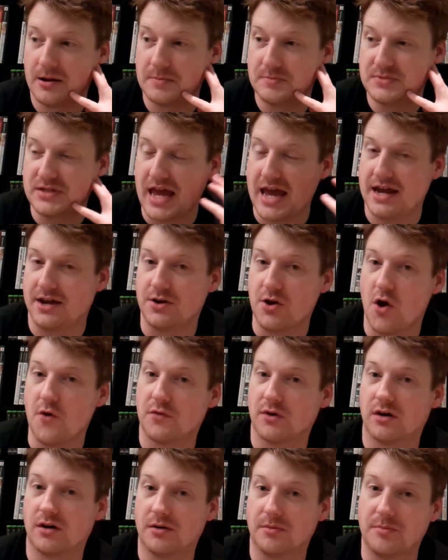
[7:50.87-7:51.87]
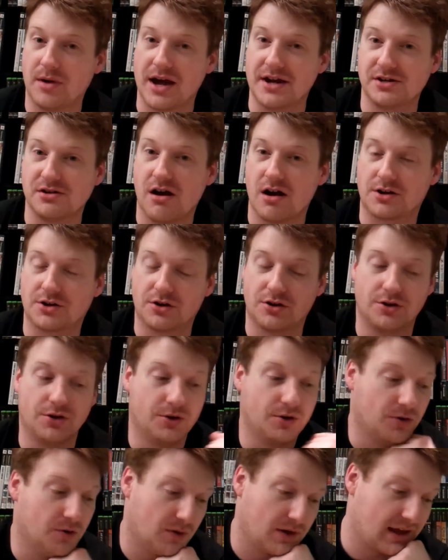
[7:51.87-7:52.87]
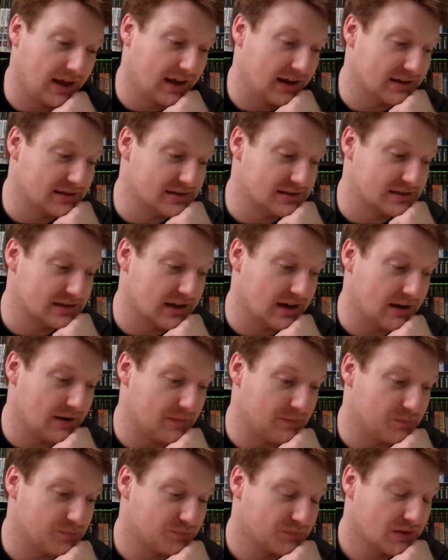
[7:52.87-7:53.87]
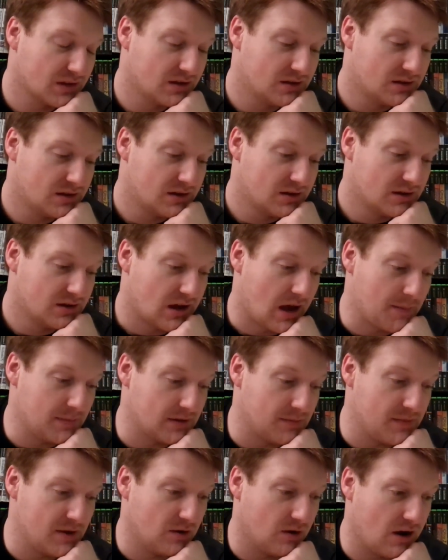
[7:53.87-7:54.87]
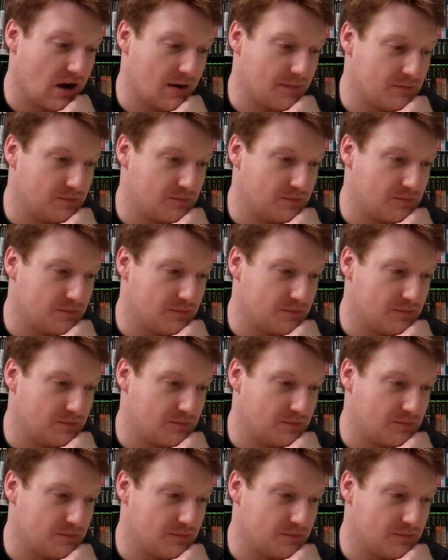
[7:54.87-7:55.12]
taken over by Doctor Who, and I'm in the middle.